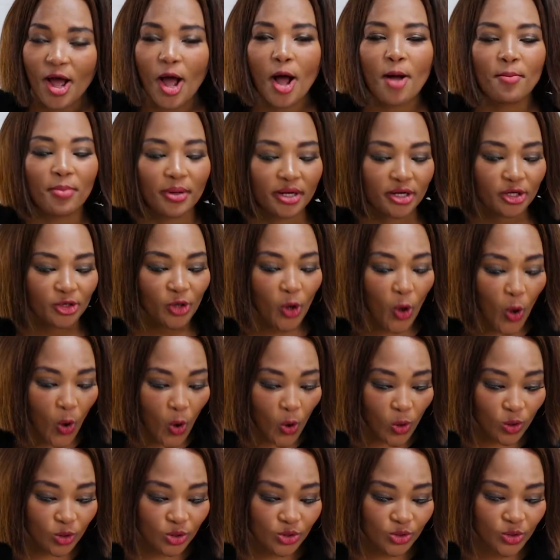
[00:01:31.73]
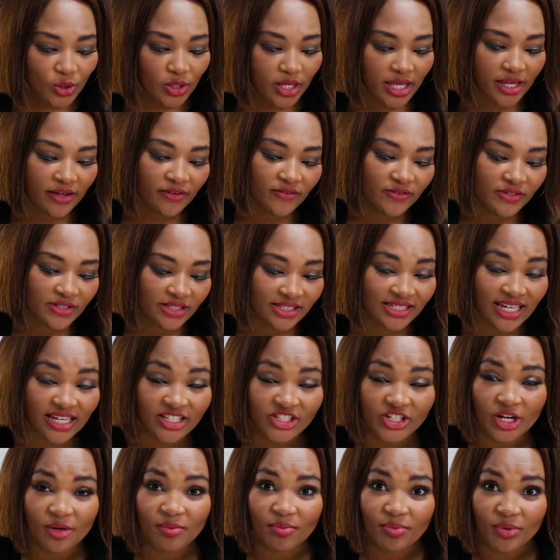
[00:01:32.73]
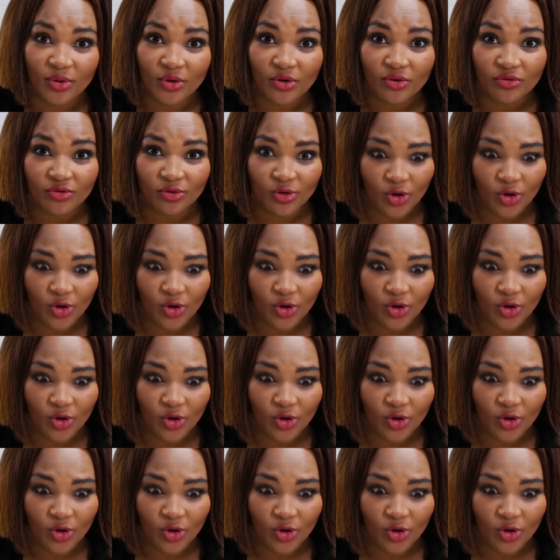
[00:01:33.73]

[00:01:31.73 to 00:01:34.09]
but it also gives such a beautiful